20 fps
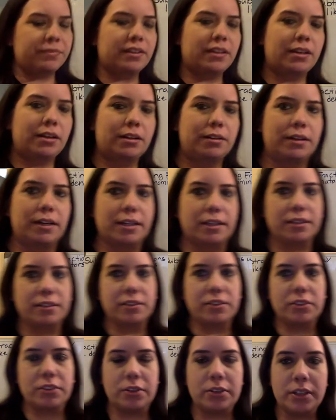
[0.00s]
All right,
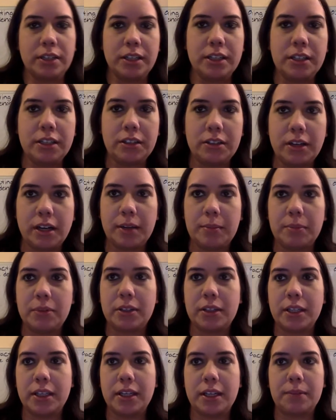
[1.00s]
so here I'm
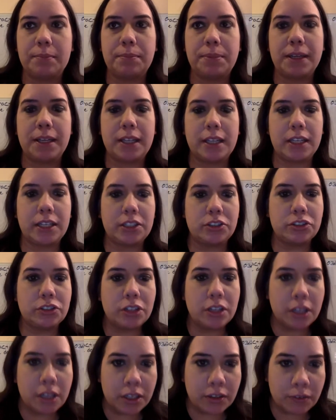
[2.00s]
looking on
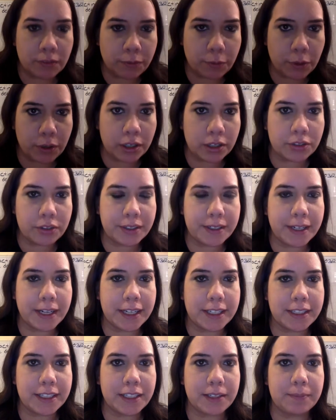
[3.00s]
page
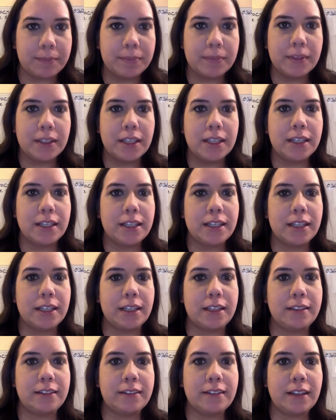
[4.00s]
490.
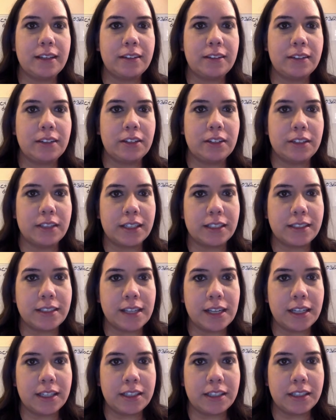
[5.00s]
It says here that
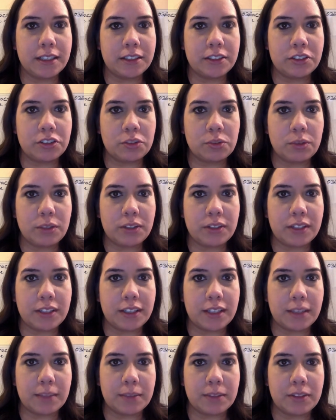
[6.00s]
Tanya is
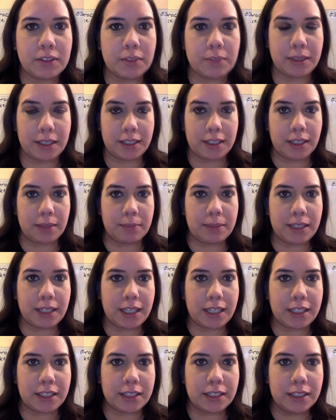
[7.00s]
squeezing lemons to make
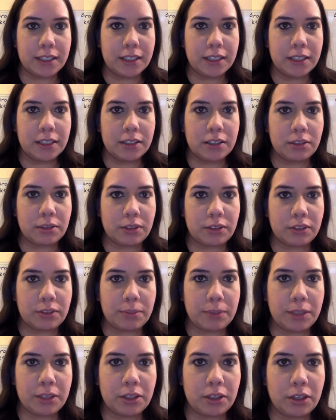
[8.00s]
lemonade. The
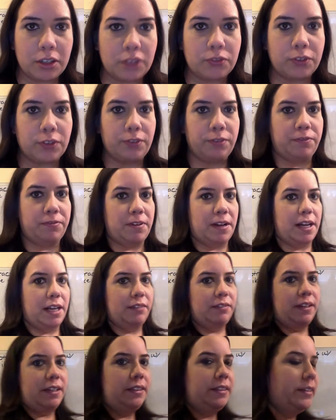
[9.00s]
recipe calls for
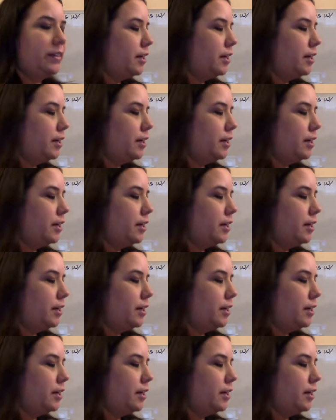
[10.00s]
5/8